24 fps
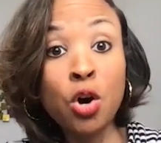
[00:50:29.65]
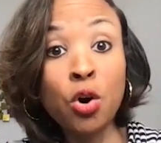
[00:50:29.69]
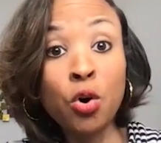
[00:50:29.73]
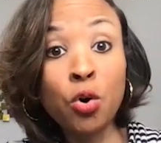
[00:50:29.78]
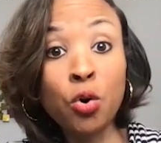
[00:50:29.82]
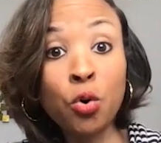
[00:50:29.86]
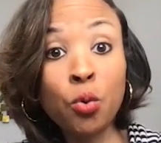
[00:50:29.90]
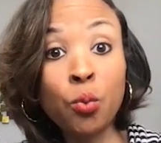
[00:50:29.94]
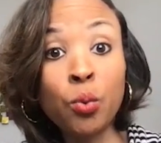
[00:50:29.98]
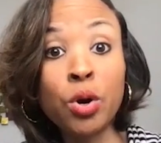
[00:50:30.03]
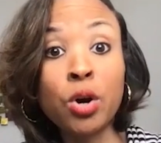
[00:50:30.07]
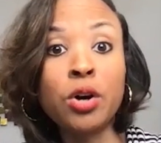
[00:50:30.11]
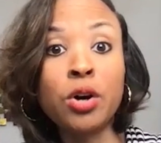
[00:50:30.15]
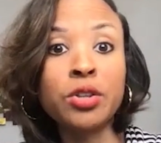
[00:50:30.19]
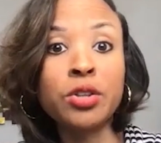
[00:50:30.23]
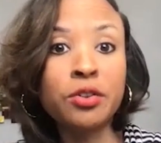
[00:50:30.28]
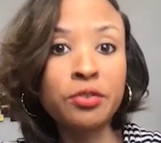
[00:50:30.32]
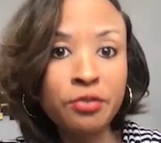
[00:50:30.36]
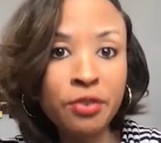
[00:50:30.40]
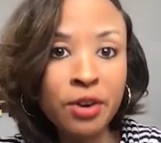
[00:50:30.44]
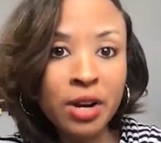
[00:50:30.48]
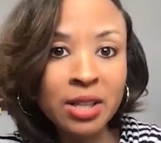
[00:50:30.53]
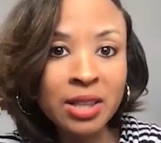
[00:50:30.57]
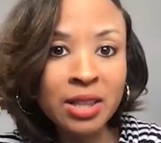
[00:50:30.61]
who were on the
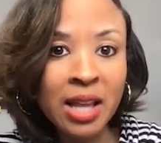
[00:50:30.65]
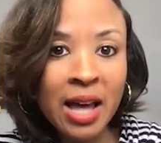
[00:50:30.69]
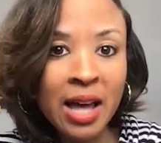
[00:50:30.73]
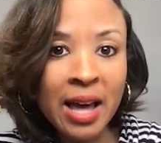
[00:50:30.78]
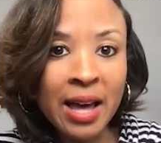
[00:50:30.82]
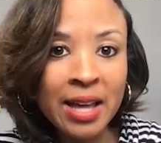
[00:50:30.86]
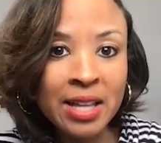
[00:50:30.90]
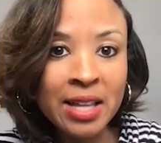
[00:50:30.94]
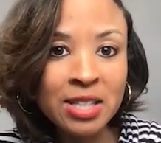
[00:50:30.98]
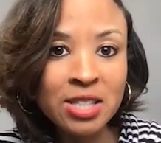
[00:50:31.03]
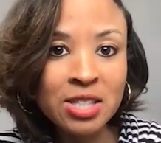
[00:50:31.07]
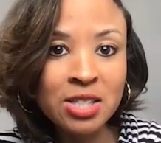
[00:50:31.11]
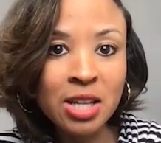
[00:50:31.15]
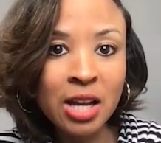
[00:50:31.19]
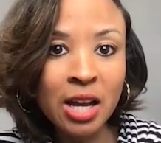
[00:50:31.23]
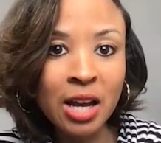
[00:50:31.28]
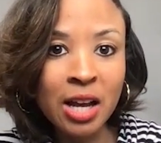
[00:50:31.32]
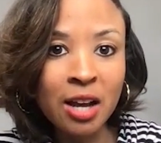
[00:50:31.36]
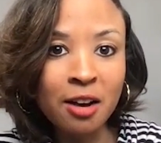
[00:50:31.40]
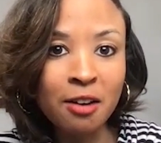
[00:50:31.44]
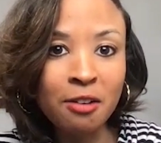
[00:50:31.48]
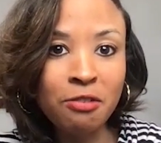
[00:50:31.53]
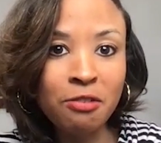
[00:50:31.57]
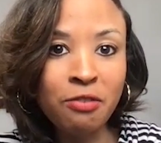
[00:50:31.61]
front lines
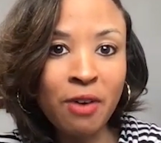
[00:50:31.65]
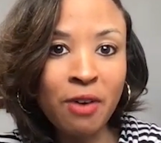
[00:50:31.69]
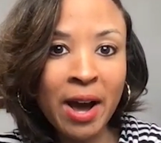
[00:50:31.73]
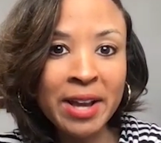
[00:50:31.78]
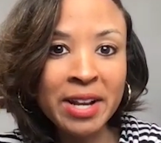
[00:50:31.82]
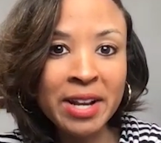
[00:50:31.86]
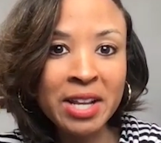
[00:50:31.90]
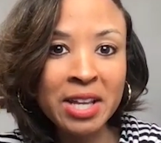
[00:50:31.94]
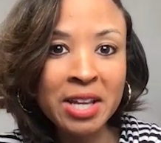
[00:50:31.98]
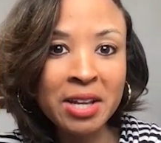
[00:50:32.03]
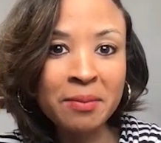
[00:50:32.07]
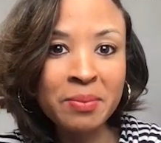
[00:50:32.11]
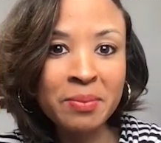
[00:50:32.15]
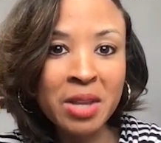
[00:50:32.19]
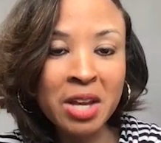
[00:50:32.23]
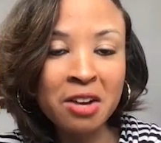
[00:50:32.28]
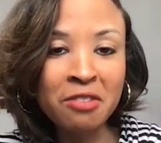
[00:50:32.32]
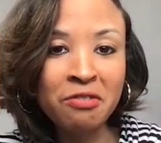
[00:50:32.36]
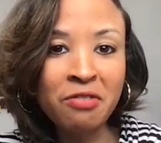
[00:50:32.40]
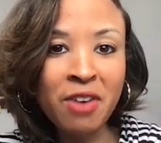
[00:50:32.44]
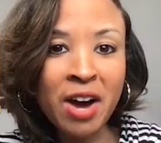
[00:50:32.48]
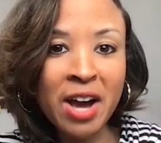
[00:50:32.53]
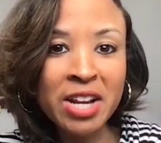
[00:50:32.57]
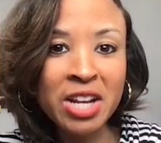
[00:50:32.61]
fighting
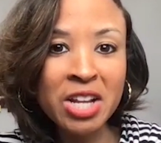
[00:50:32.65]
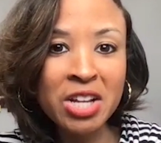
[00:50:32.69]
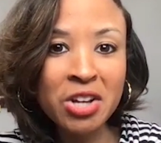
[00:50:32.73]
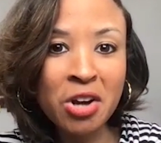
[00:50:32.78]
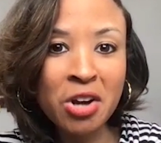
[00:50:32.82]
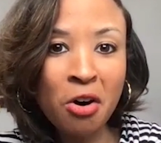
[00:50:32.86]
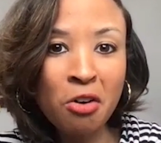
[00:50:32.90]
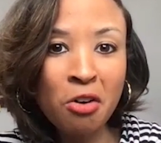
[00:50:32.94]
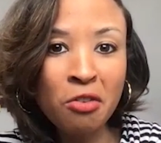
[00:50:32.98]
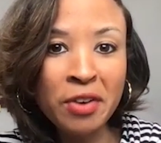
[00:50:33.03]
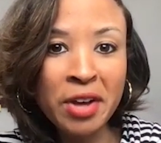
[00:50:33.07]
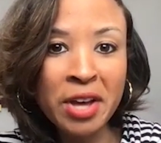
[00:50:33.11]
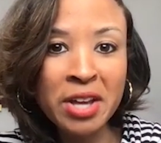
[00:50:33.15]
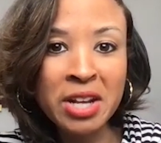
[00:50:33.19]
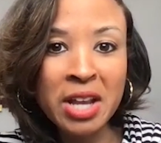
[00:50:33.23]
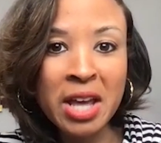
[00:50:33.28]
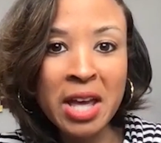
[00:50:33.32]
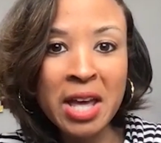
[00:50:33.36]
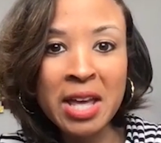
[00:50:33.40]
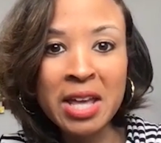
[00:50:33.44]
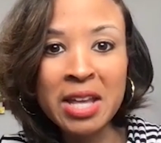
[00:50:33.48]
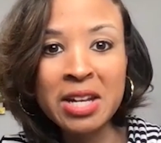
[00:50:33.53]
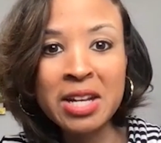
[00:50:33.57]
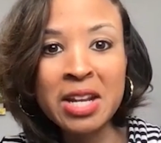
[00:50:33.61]
COVID
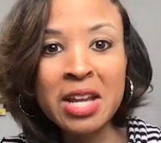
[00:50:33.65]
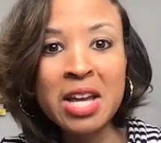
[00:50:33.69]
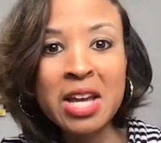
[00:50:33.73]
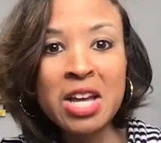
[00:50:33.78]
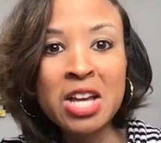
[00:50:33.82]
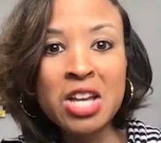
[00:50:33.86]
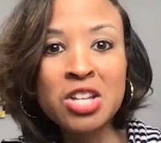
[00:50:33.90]
and